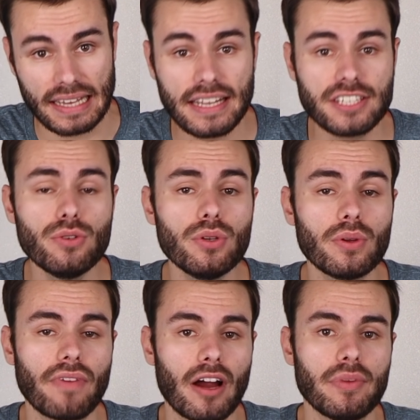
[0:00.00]
In a studio
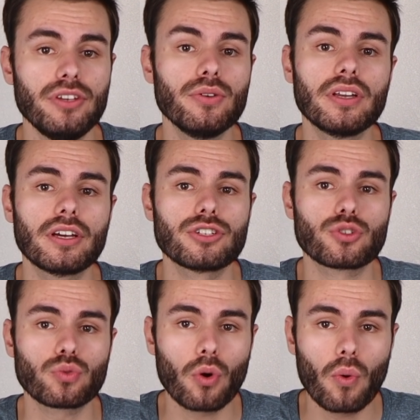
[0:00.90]
environment, you can
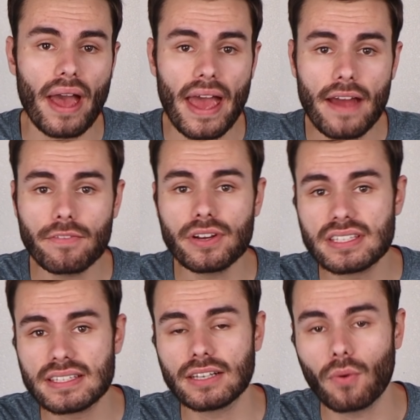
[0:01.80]
control every
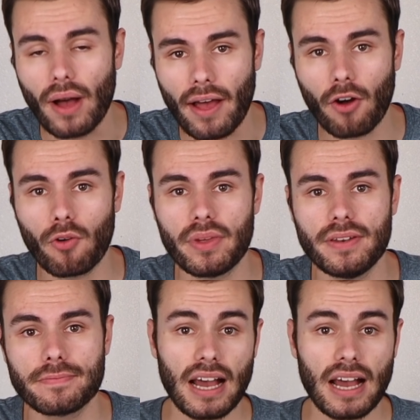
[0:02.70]
single element